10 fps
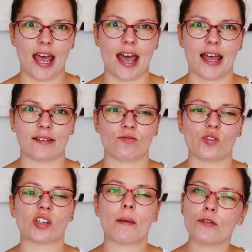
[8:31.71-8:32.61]
And
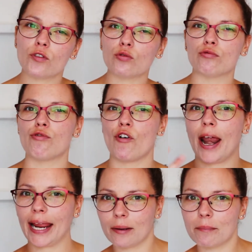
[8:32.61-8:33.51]
some of the
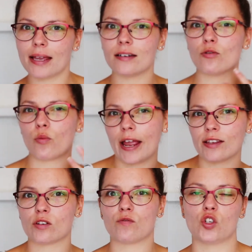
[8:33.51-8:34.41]
recommended
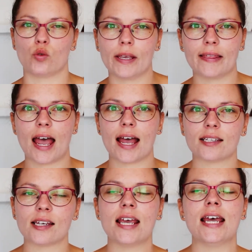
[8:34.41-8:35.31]
ways of doing
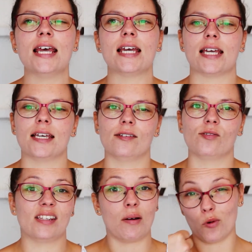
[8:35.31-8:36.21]
that
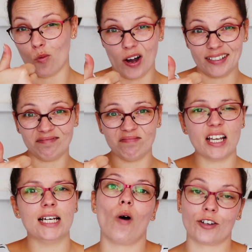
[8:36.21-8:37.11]
is, number one,
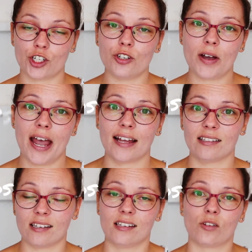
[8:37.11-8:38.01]
washing
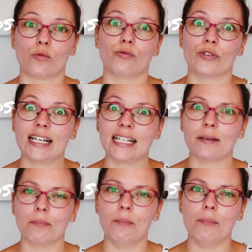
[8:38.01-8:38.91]
your hands is a
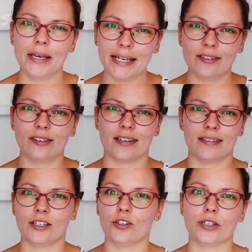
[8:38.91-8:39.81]
really
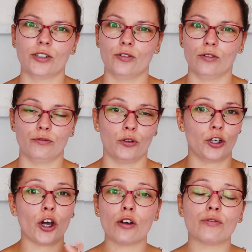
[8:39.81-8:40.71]
big thing that you can
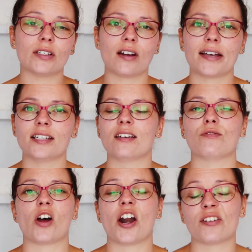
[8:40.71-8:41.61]
do for the
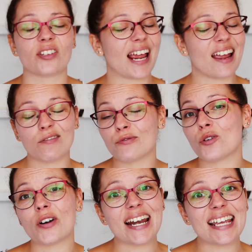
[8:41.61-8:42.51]
COVID-19 virus
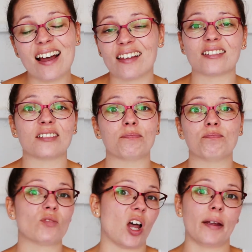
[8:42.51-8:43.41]
and for any
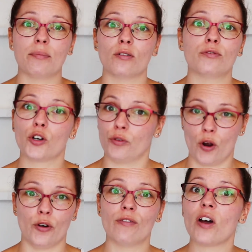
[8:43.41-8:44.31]
other type
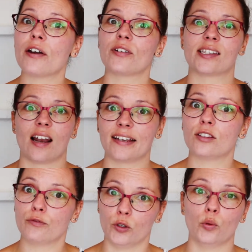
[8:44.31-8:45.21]
of
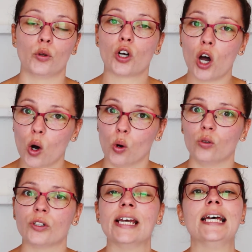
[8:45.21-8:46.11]
coronavirus like the flu or the
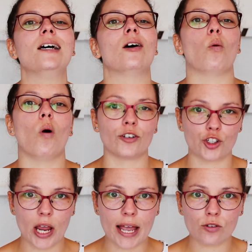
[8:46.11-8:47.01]
cold.
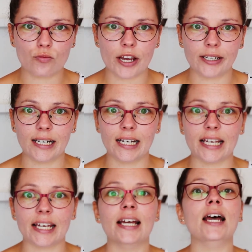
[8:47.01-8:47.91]
Wash your hands
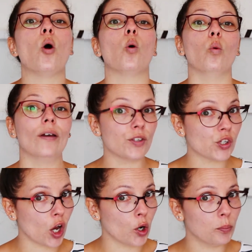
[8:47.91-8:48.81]
regularly
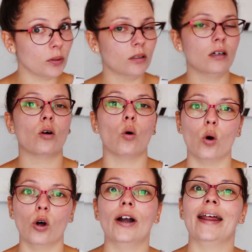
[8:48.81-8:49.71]
with soap
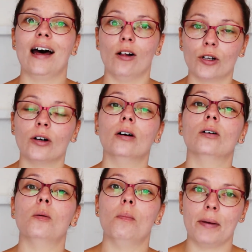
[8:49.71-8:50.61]
or an
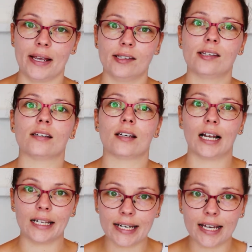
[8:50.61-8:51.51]

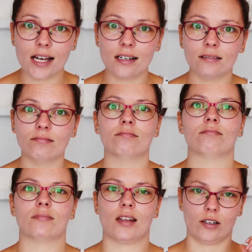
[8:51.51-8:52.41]
alcohol-based cleaner
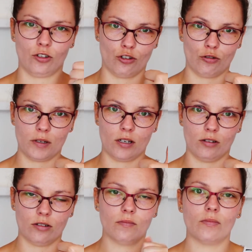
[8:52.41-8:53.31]
and you
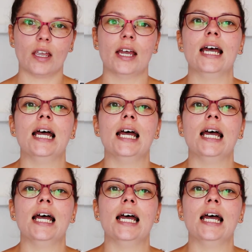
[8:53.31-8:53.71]
should be good.